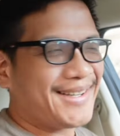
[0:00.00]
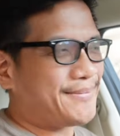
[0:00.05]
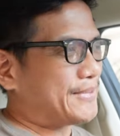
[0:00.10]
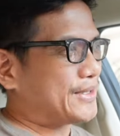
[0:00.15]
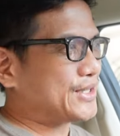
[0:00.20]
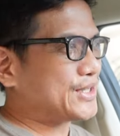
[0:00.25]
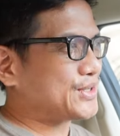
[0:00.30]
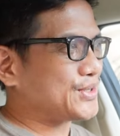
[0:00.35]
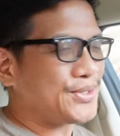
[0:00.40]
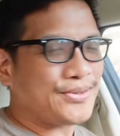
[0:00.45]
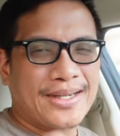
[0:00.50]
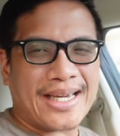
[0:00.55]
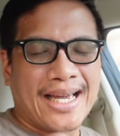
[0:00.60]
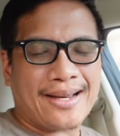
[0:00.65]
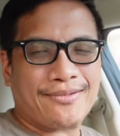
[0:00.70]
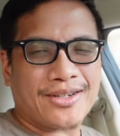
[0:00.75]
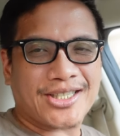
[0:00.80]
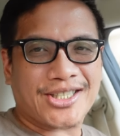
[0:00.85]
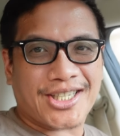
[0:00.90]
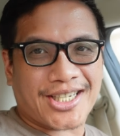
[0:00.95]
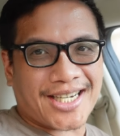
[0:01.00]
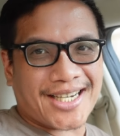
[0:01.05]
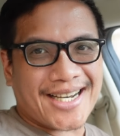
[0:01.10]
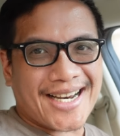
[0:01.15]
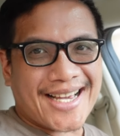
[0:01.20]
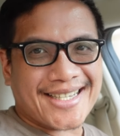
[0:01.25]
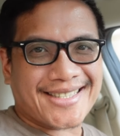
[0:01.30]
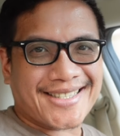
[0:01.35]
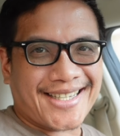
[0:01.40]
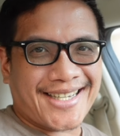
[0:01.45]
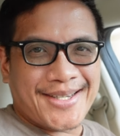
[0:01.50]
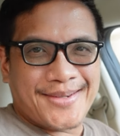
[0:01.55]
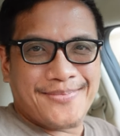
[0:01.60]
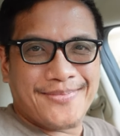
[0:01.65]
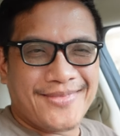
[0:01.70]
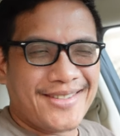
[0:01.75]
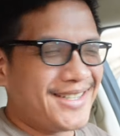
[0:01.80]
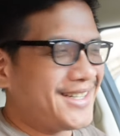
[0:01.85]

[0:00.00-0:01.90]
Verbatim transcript: because all we had was chicken last time.